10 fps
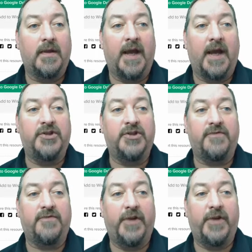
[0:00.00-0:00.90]
I
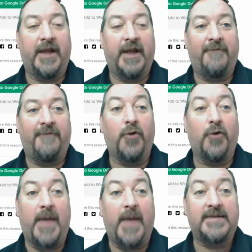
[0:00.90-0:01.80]
choose free, and the
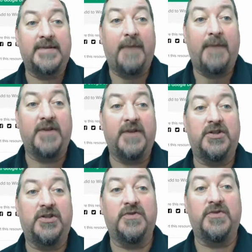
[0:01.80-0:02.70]
format type, I
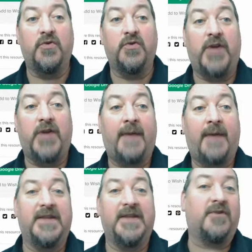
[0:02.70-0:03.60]
just use Google
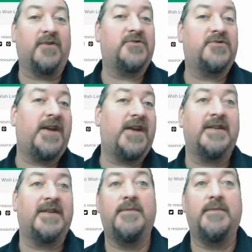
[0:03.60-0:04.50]
Apps, and it goes straight
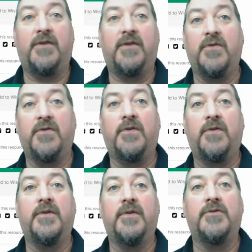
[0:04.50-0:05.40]
into my
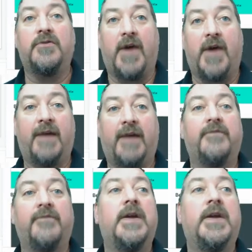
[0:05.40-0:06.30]
Google
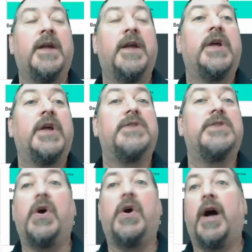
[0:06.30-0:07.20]
Drive.
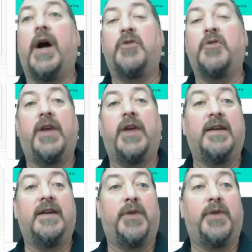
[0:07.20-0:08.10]
So
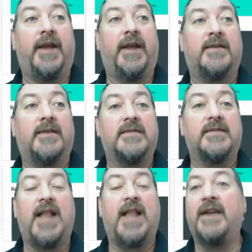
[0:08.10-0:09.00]
creating a blank
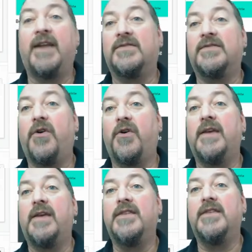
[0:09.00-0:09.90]
slide is so
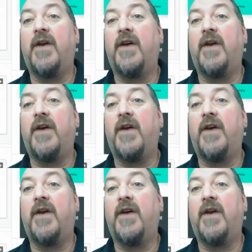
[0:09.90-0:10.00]
easy.